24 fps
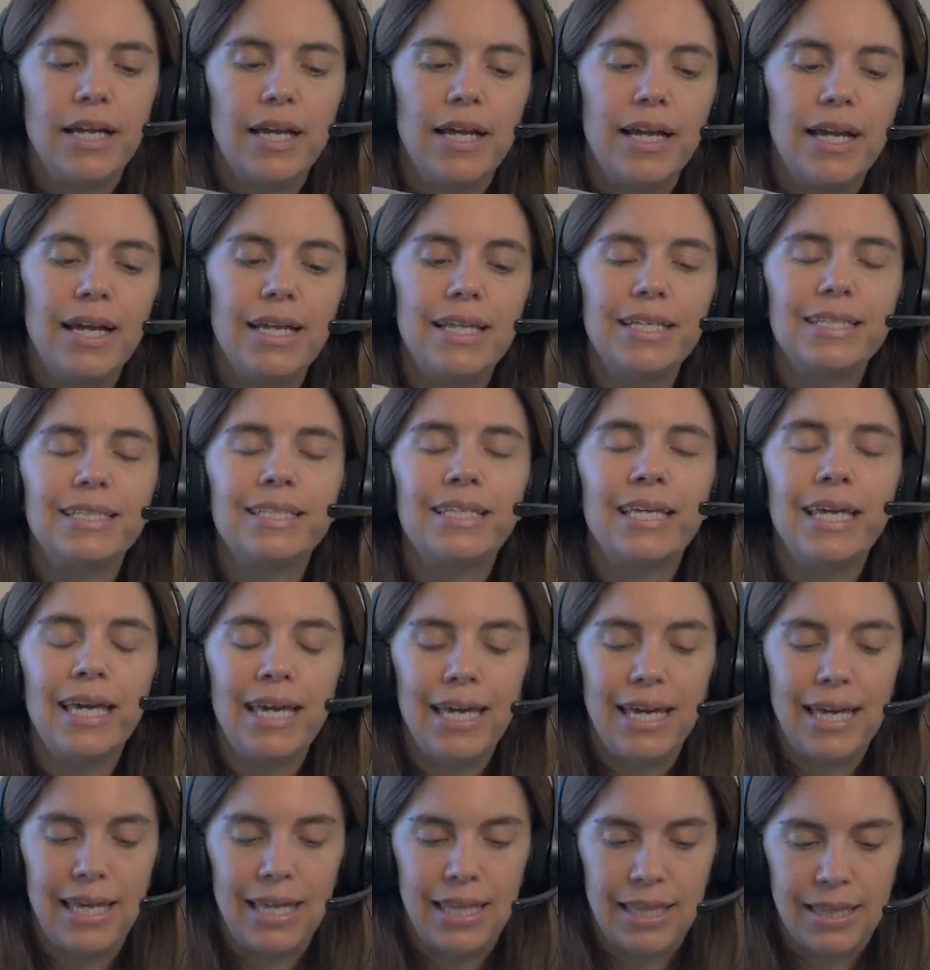It is
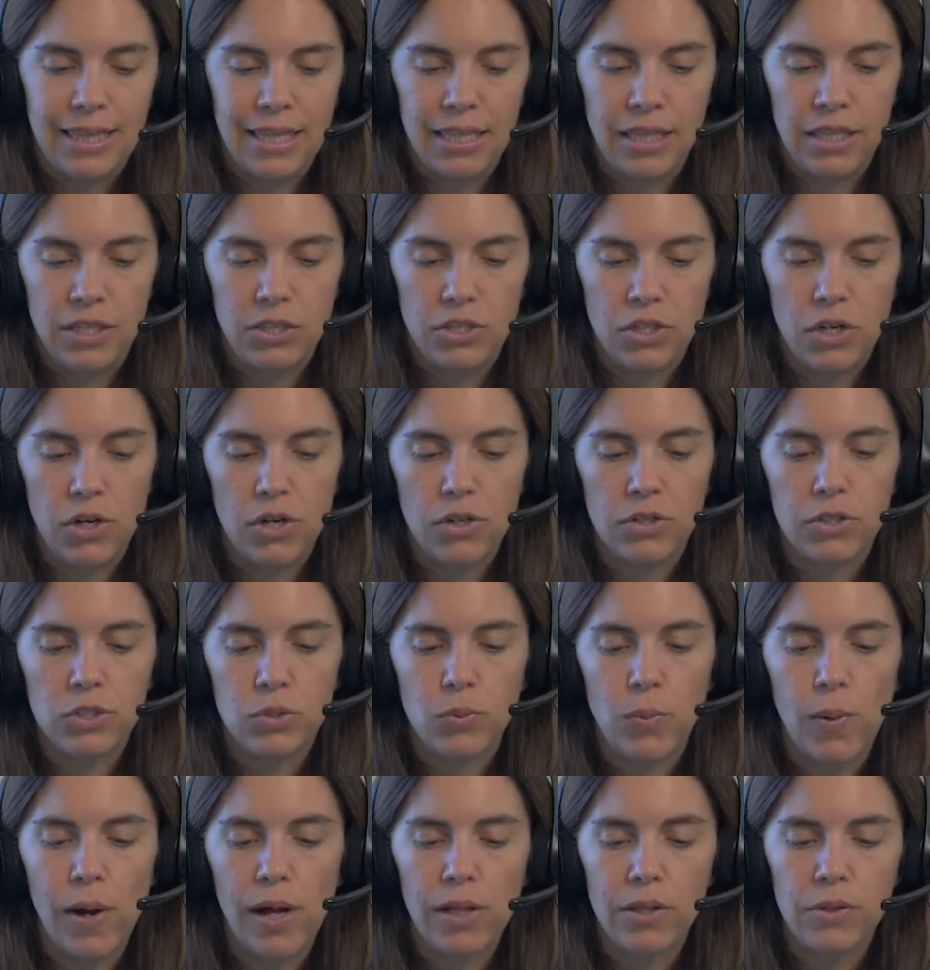key that the dog
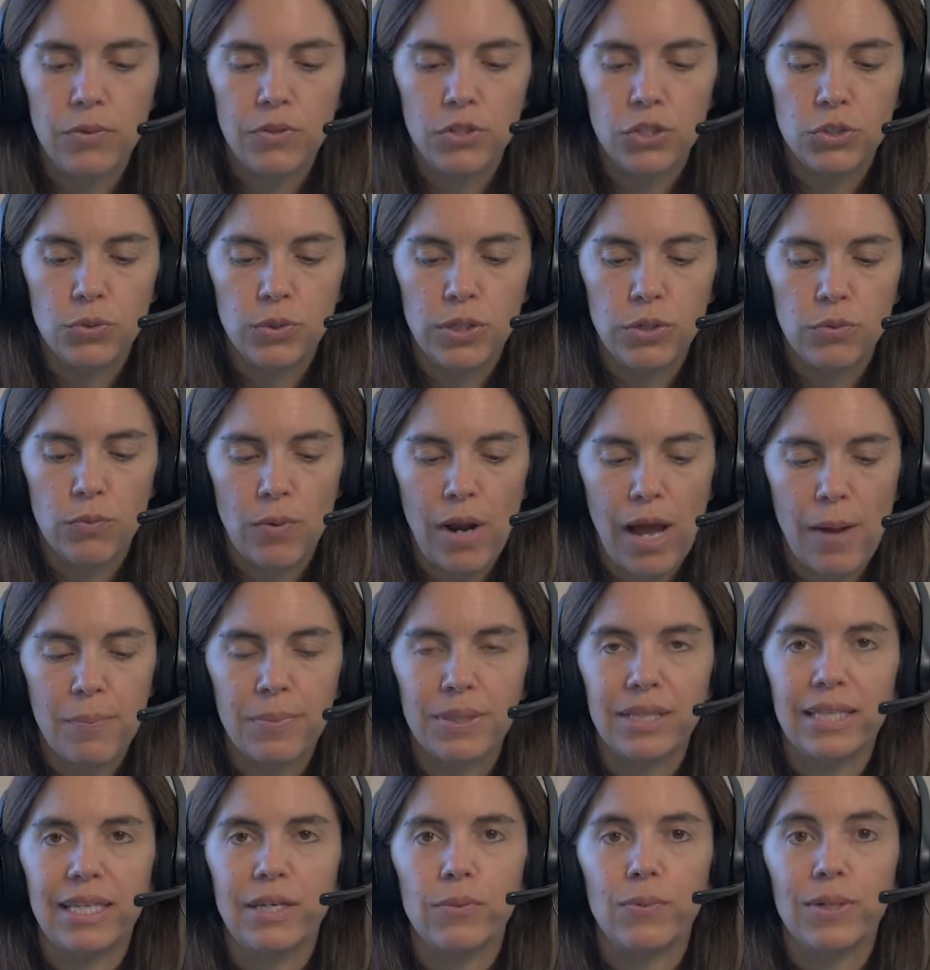swallow the treat
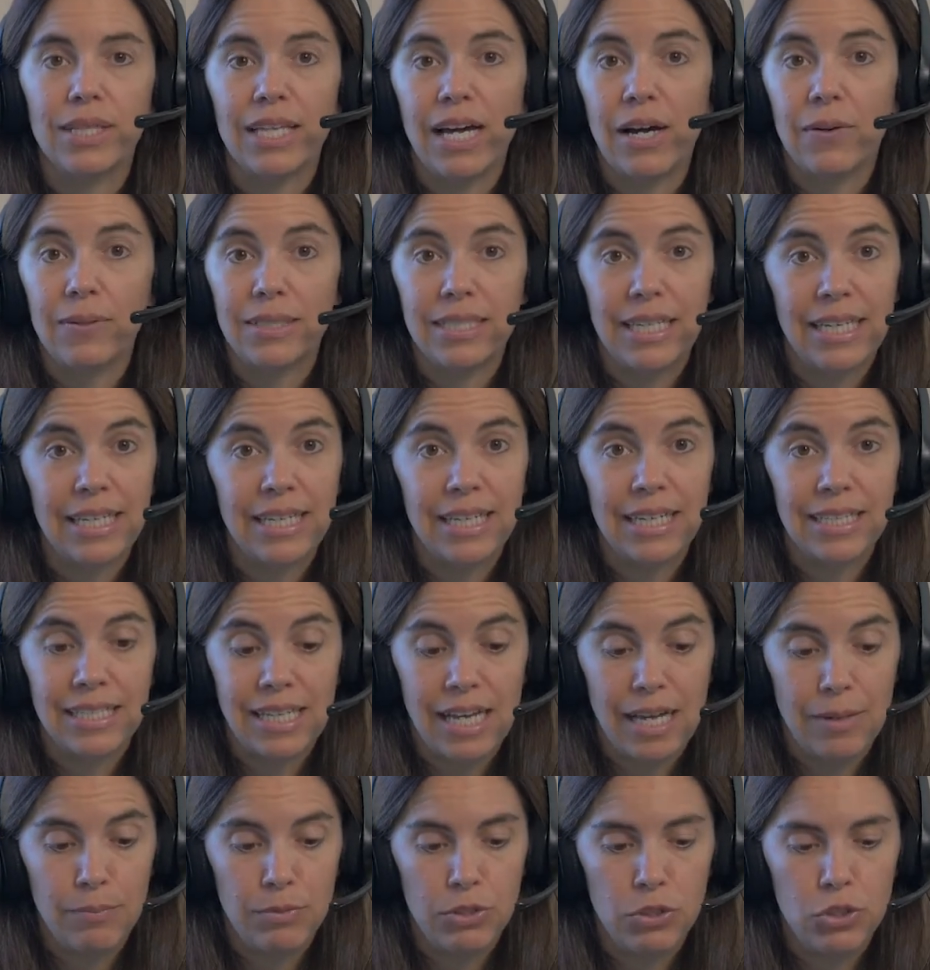rapidly without taking
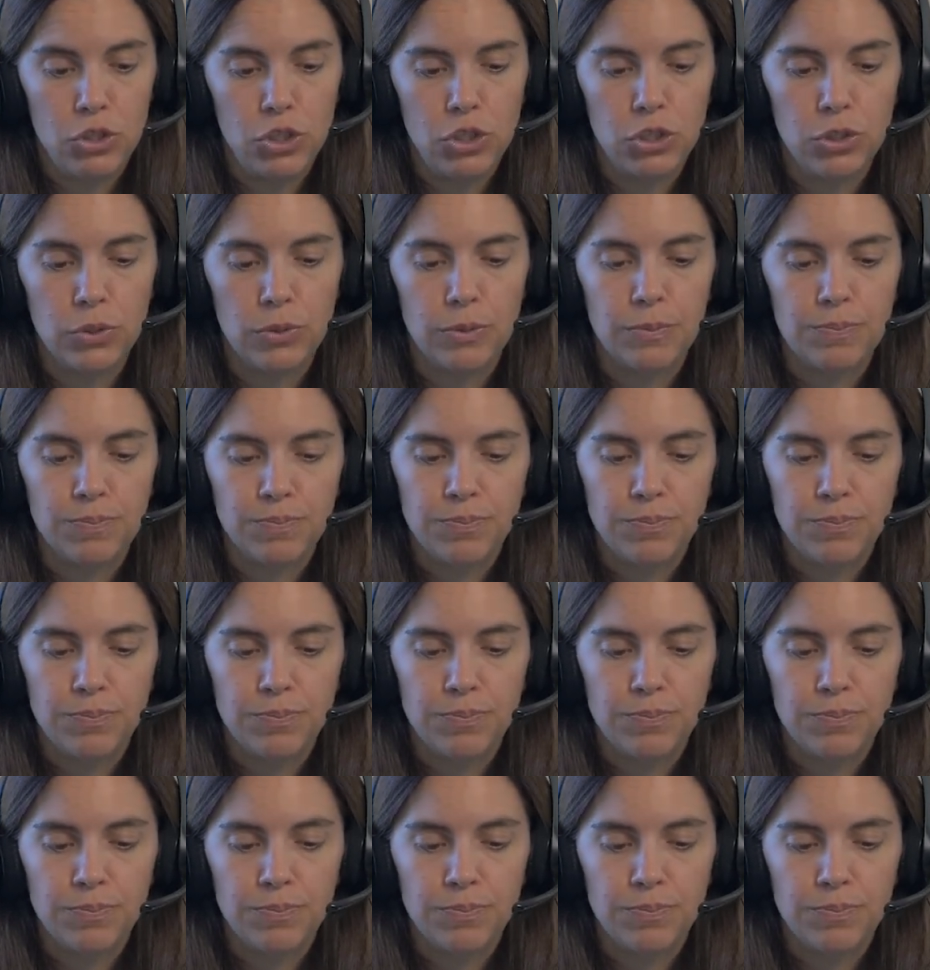time to chew.